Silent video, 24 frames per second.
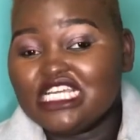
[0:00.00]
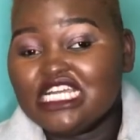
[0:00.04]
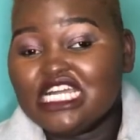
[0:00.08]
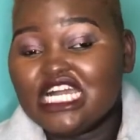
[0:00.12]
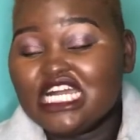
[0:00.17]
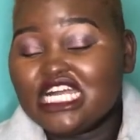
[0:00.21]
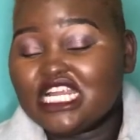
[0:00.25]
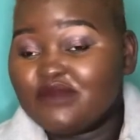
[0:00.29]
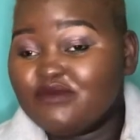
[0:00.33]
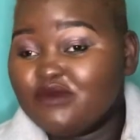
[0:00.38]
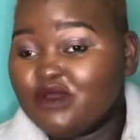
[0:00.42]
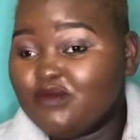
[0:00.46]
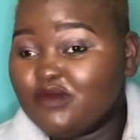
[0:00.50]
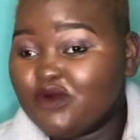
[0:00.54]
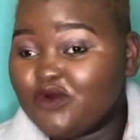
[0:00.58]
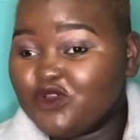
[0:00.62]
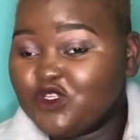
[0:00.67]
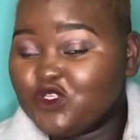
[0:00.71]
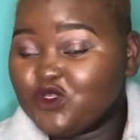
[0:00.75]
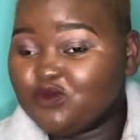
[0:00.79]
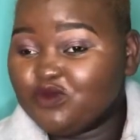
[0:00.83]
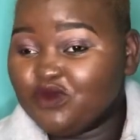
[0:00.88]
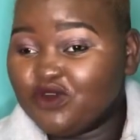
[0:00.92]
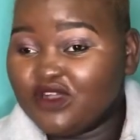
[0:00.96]
remember we
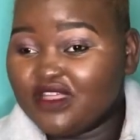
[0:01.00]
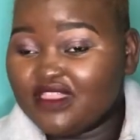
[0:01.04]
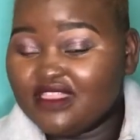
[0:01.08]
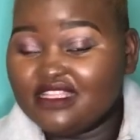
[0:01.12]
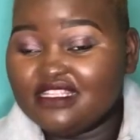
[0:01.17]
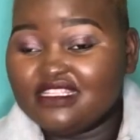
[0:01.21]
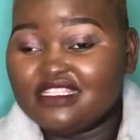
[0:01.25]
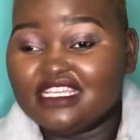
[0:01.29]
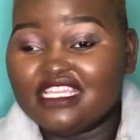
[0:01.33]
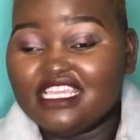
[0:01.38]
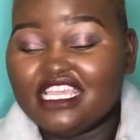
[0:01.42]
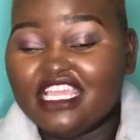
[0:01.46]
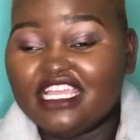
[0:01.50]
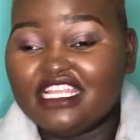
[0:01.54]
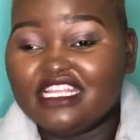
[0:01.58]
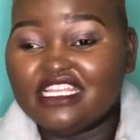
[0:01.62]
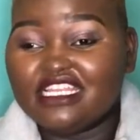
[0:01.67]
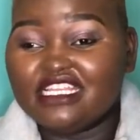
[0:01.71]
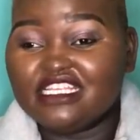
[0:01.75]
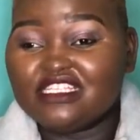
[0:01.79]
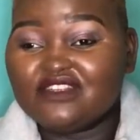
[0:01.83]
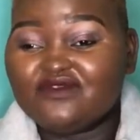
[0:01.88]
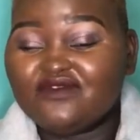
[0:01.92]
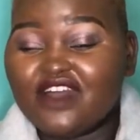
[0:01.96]
spoke that the
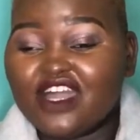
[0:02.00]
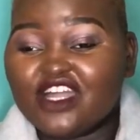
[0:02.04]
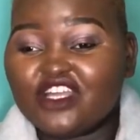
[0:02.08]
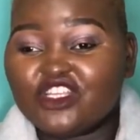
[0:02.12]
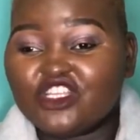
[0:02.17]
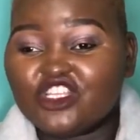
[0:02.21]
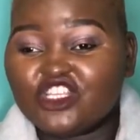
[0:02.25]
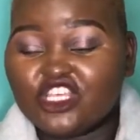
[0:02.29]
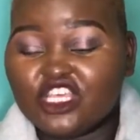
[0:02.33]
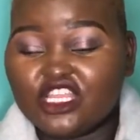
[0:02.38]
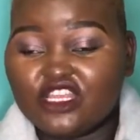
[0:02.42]
kidneys function,